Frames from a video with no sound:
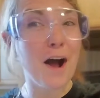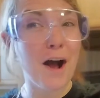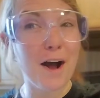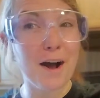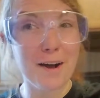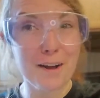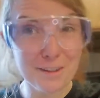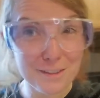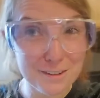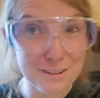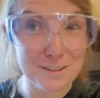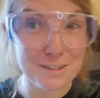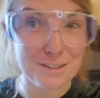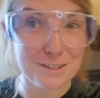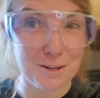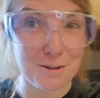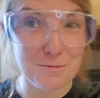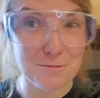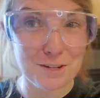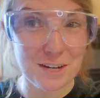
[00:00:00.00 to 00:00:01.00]
other
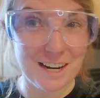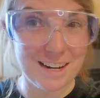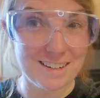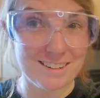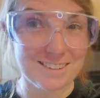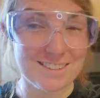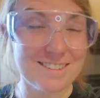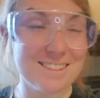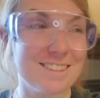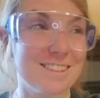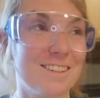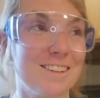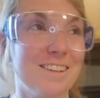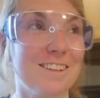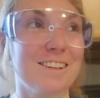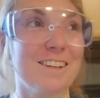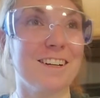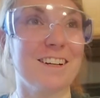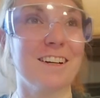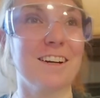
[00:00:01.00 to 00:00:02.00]
soap channels so you
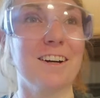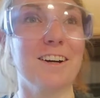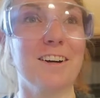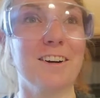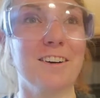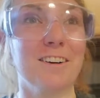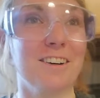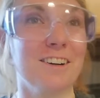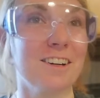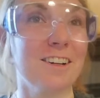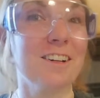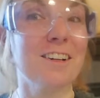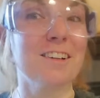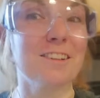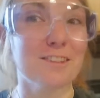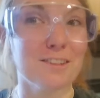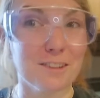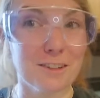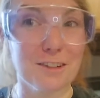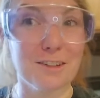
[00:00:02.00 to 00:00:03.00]
can go
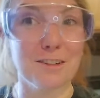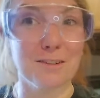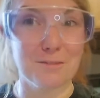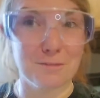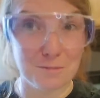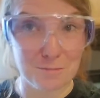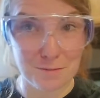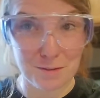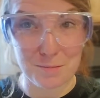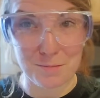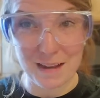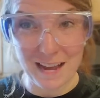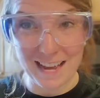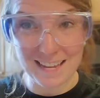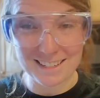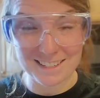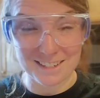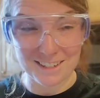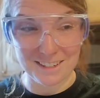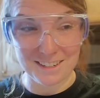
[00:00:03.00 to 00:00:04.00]
learn from the
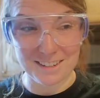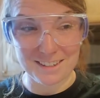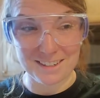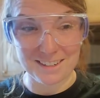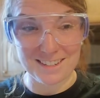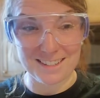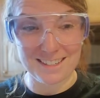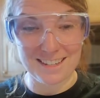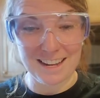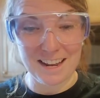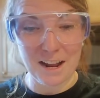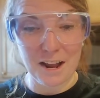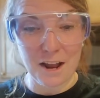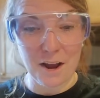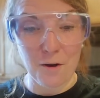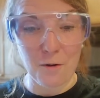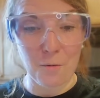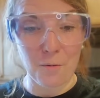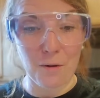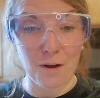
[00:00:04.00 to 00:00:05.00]
masters
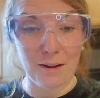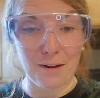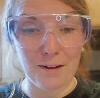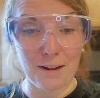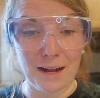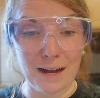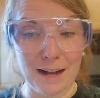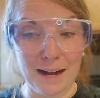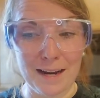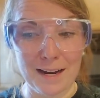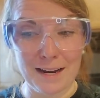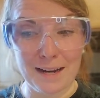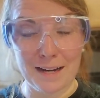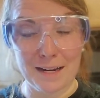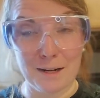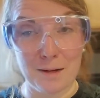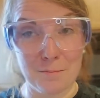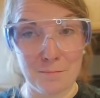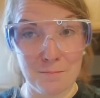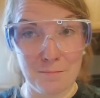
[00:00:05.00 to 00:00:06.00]
while I
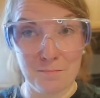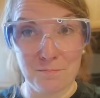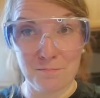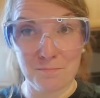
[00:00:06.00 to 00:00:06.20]
am